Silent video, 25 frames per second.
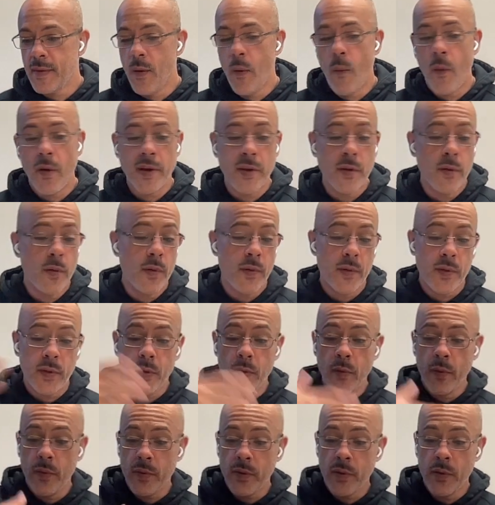Or
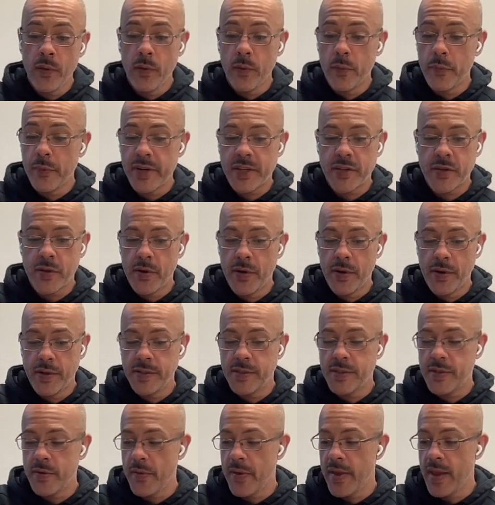you'll
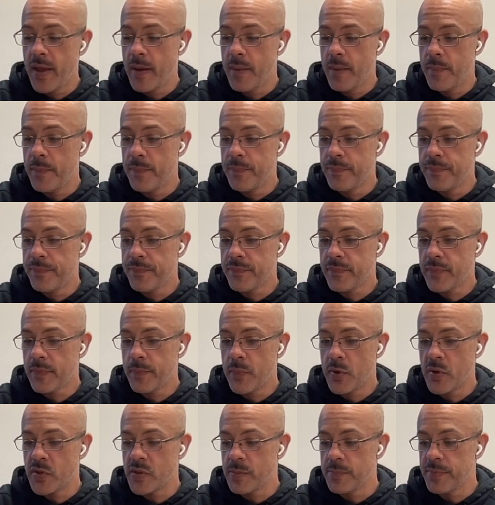return to him,
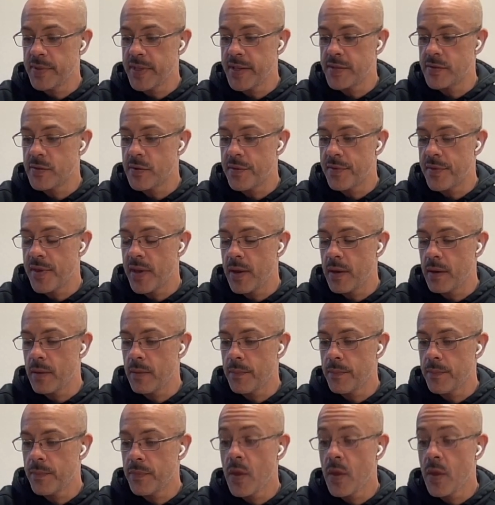person, place, or thing.